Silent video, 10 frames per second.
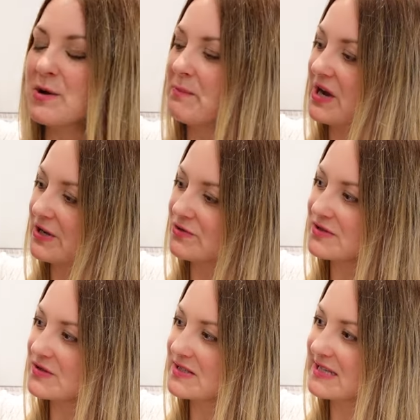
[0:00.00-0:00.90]
but I
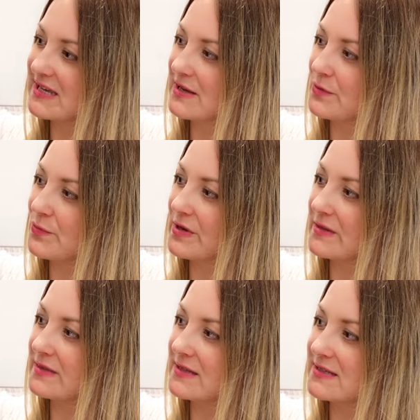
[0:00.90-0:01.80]
also see it
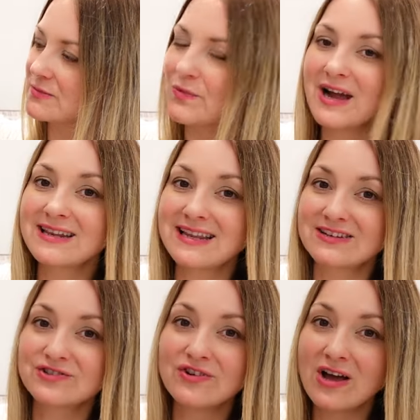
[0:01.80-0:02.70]
with this wide
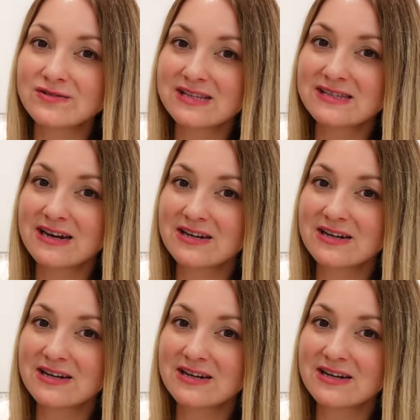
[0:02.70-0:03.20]
leg trousers that